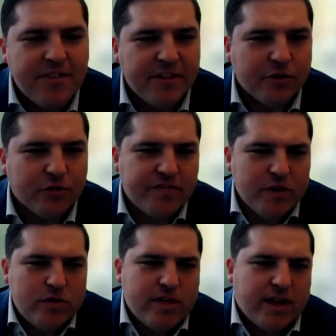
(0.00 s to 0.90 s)
I think there's a
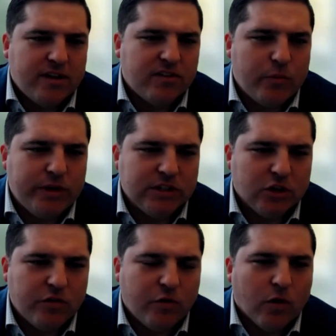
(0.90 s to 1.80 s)
few things that we
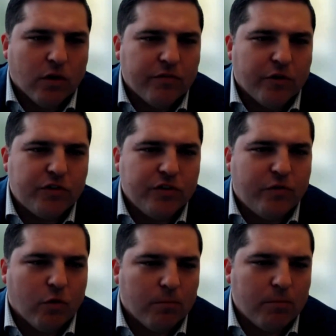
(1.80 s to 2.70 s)
look for. First
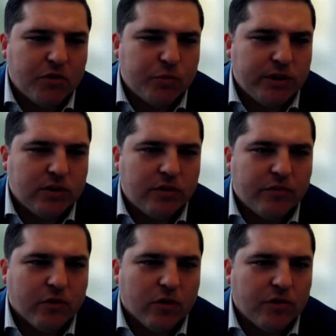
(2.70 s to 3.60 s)
and foremost, we look
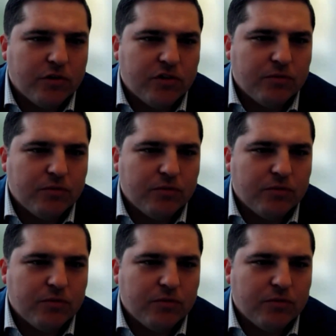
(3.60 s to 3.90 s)
for,